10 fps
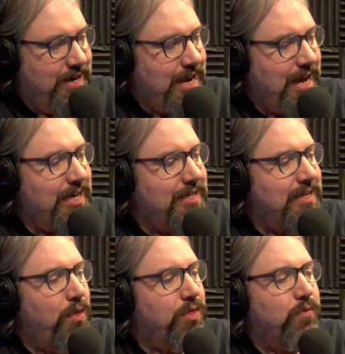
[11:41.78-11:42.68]
and he's
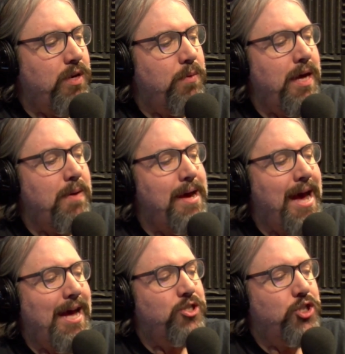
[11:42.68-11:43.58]
in a three-way
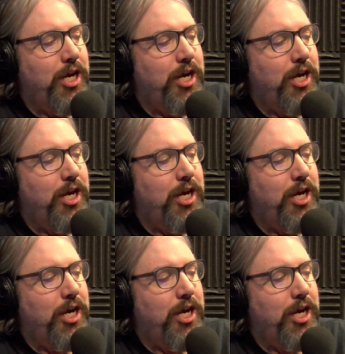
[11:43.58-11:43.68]
match